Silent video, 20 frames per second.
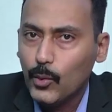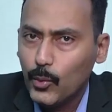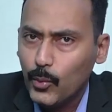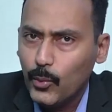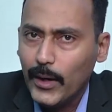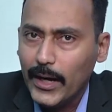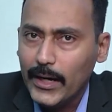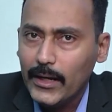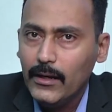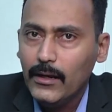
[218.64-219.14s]

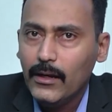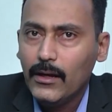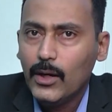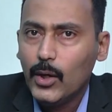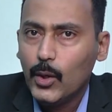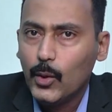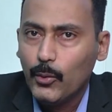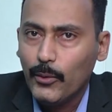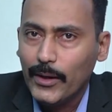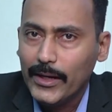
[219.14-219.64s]
While
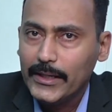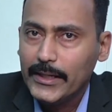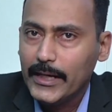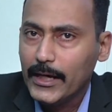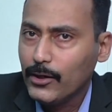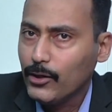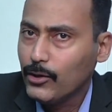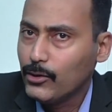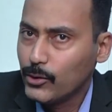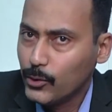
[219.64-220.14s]
one
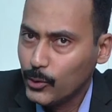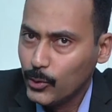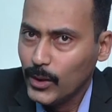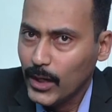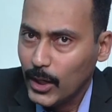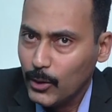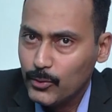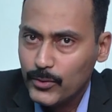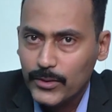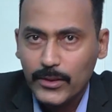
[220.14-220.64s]
cannot rule
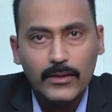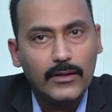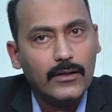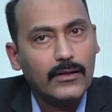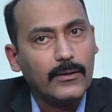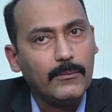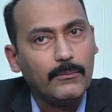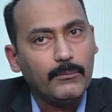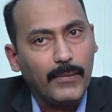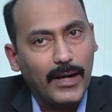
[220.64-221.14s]
out
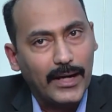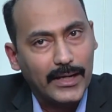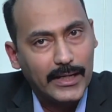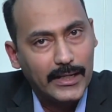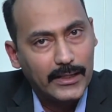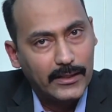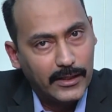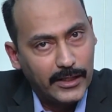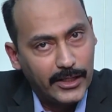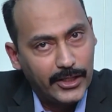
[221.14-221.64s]

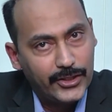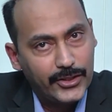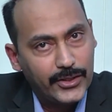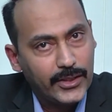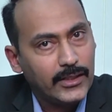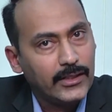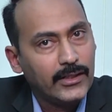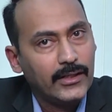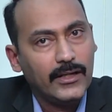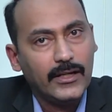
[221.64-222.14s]
market
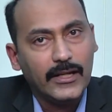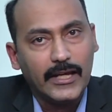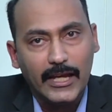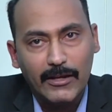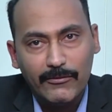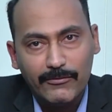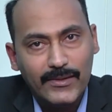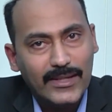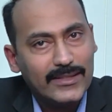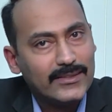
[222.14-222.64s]
correction
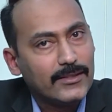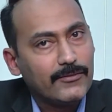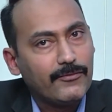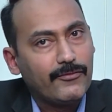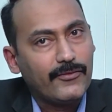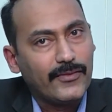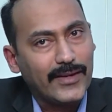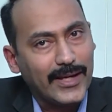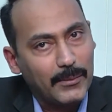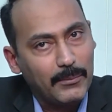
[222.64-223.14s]
if there is a
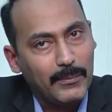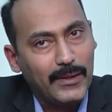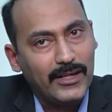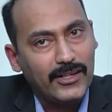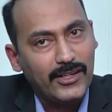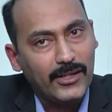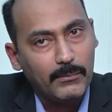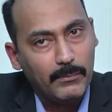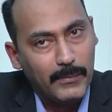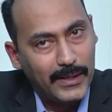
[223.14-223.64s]

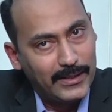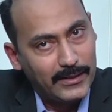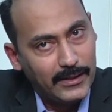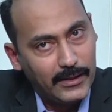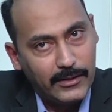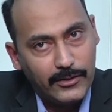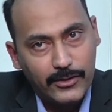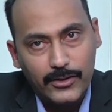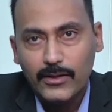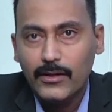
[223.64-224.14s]
fragmented
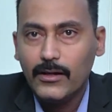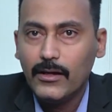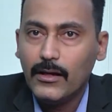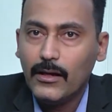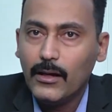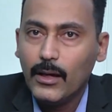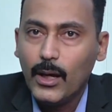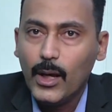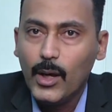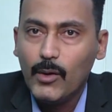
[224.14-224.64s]
mandate,
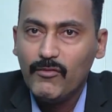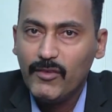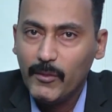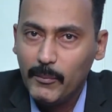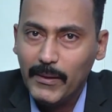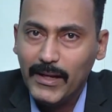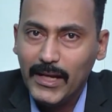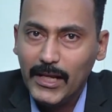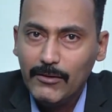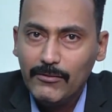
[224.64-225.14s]
we
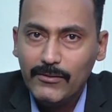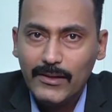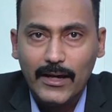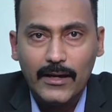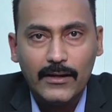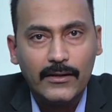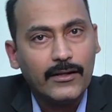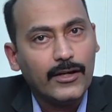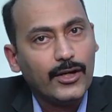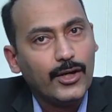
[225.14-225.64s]
believe
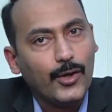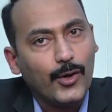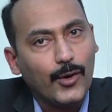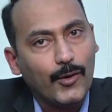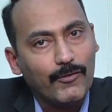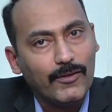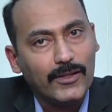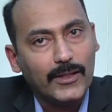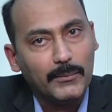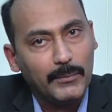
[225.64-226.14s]
that
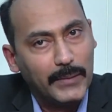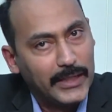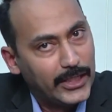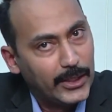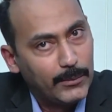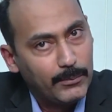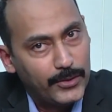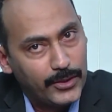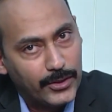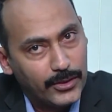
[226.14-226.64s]
over the
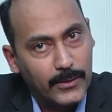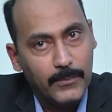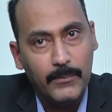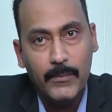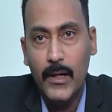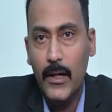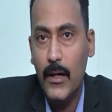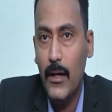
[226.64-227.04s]
medium term,